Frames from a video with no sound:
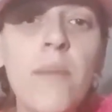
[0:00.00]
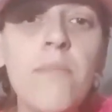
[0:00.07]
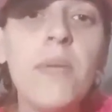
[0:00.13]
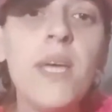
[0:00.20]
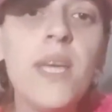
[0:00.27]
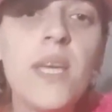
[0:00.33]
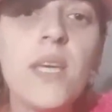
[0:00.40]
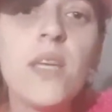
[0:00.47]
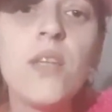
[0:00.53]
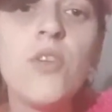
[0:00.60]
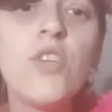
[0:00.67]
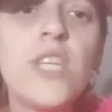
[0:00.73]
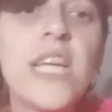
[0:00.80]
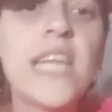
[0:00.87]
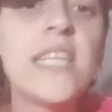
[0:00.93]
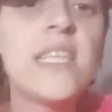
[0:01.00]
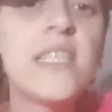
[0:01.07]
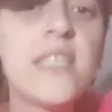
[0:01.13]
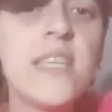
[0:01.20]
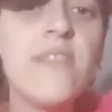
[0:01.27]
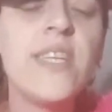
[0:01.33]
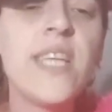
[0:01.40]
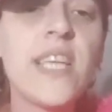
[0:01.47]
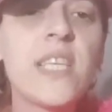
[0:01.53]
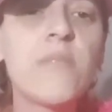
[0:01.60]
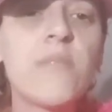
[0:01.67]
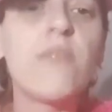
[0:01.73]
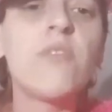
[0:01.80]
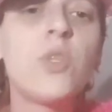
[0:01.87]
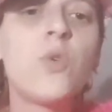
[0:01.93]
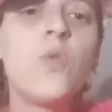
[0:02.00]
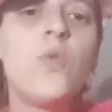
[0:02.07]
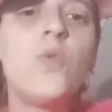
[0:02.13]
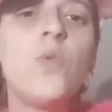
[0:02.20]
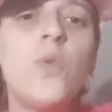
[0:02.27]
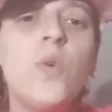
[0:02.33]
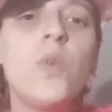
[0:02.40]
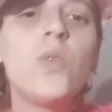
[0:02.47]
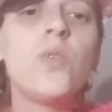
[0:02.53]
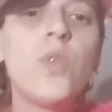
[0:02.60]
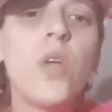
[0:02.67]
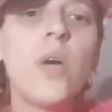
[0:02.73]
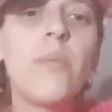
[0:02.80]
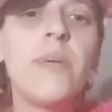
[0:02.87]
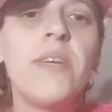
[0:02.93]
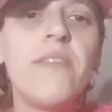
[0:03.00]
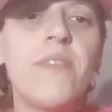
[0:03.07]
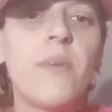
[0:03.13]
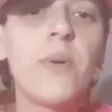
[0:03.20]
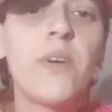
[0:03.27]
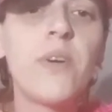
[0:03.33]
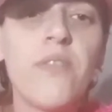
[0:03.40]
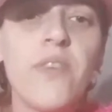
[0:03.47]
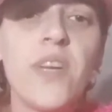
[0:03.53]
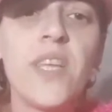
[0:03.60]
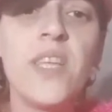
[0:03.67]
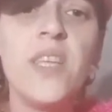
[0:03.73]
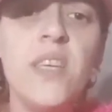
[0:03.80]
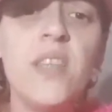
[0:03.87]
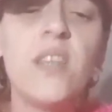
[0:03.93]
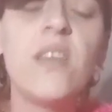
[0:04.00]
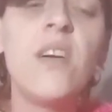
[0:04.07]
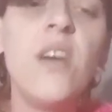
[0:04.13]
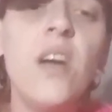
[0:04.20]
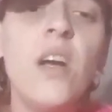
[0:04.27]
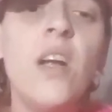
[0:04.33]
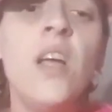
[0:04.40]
Megan, your dad is leaving next month to go away for work for a year.